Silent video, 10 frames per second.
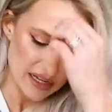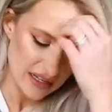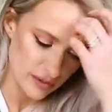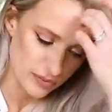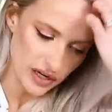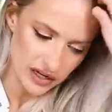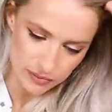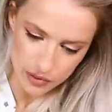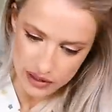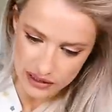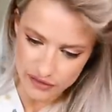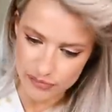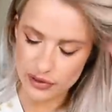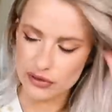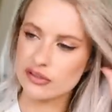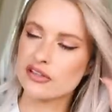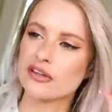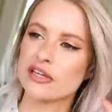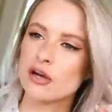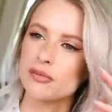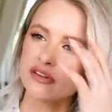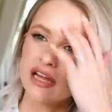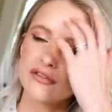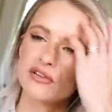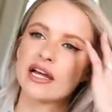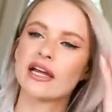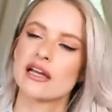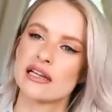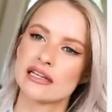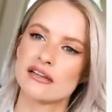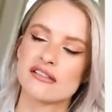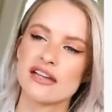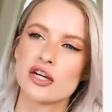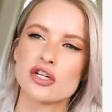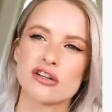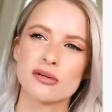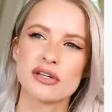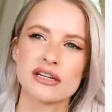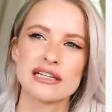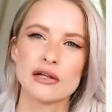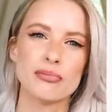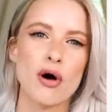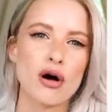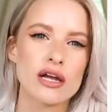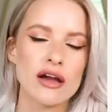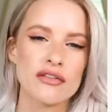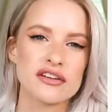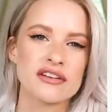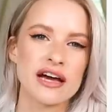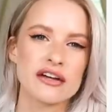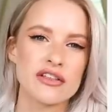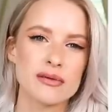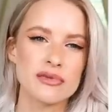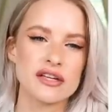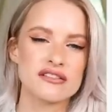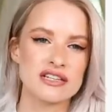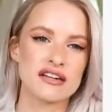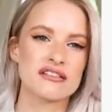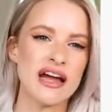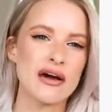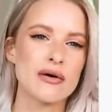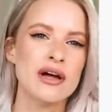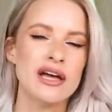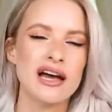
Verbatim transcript: Now the Prada monolith boots, they almost have like a little section, it's almost like a little pocket on the side of them that sticks out.